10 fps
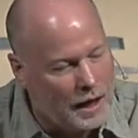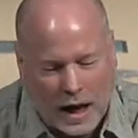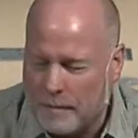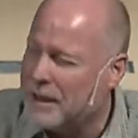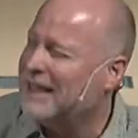
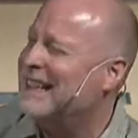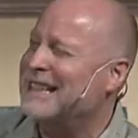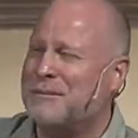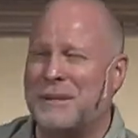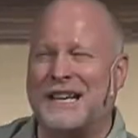I mean,
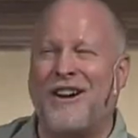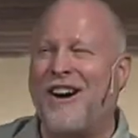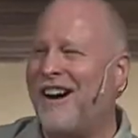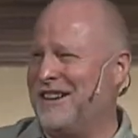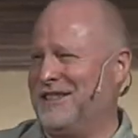let's be
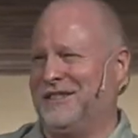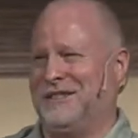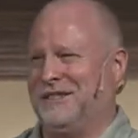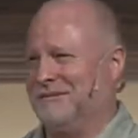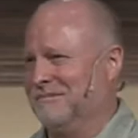
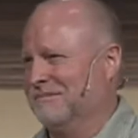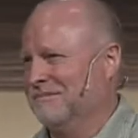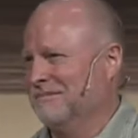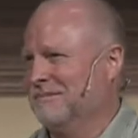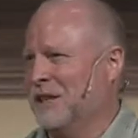honest.
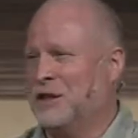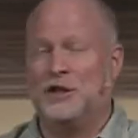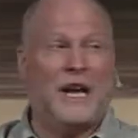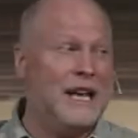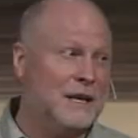
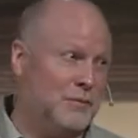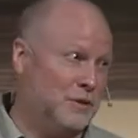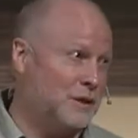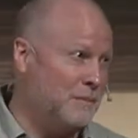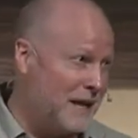Jacob
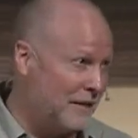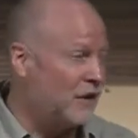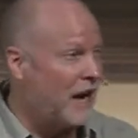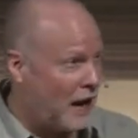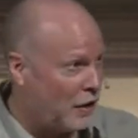was a man of
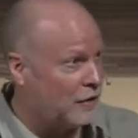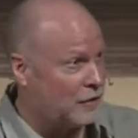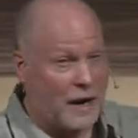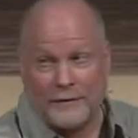character.